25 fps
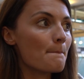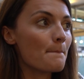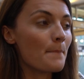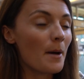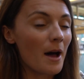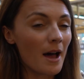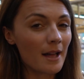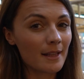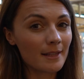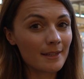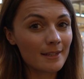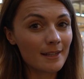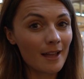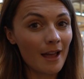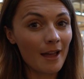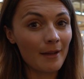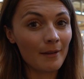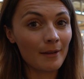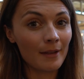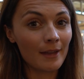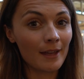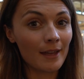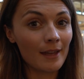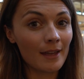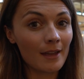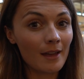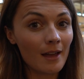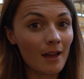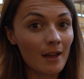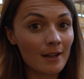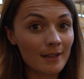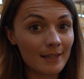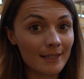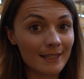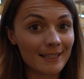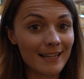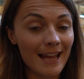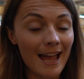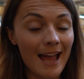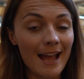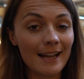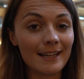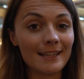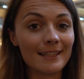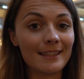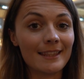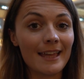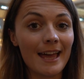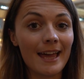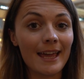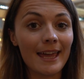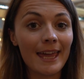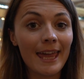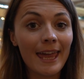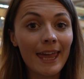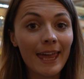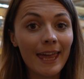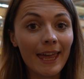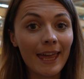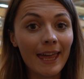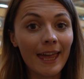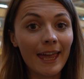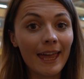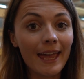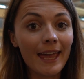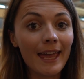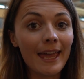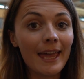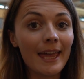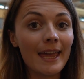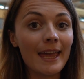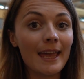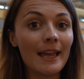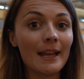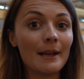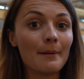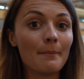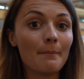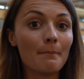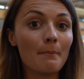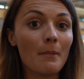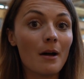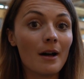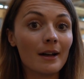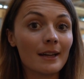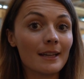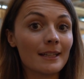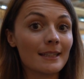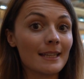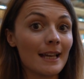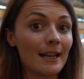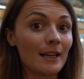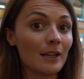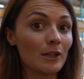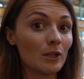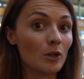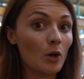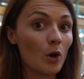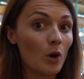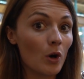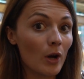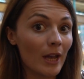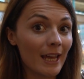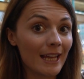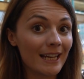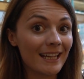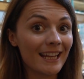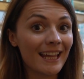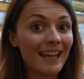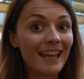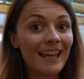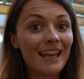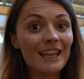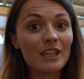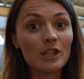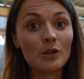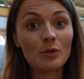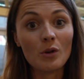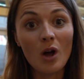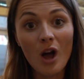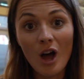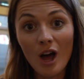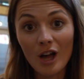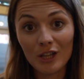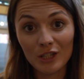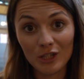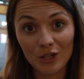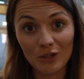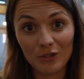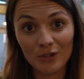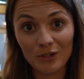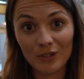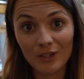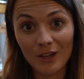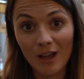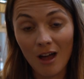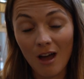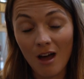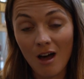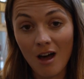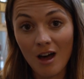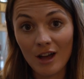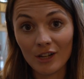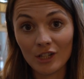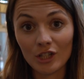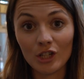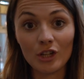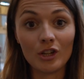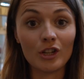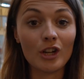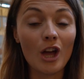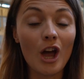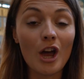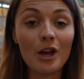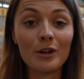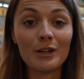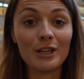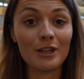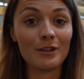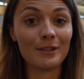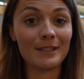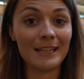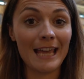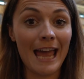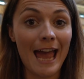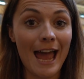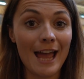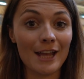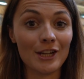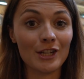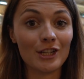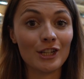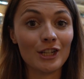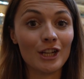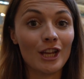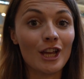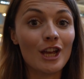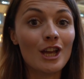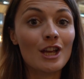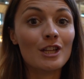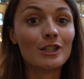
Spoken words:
but I understand that here in Markt-Telenoin you can't use card, you can only use cash.